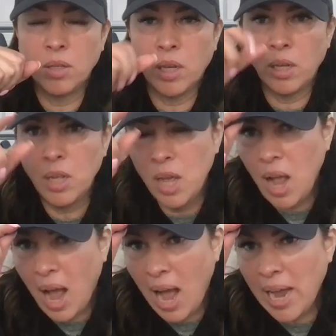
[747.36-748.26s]
Okay?
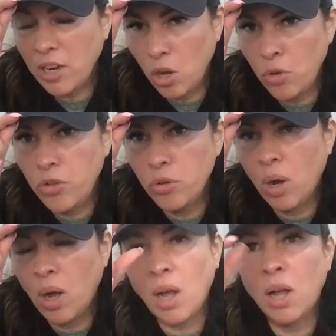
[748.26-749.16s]
I know you
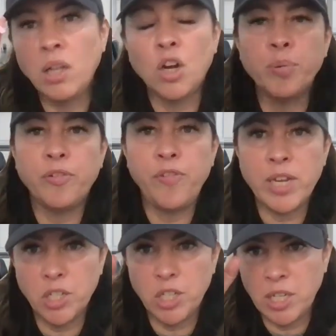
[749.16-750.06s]
all are
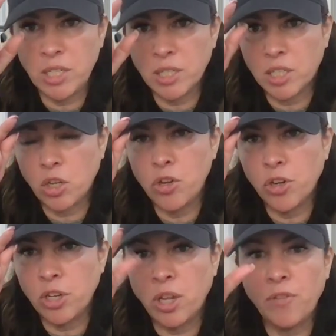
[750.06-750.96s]
perfectionists. So
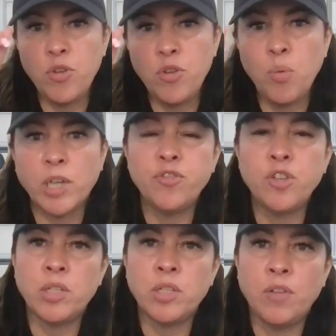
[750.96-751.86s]
if you watch film
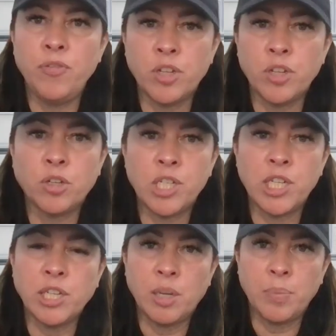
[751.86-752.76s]
of yourself, you're going to
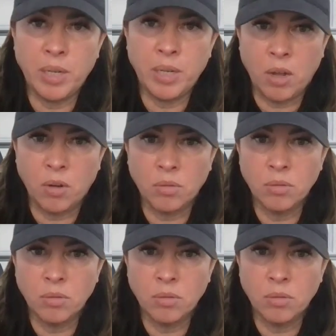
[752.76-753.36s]
critique it up and down.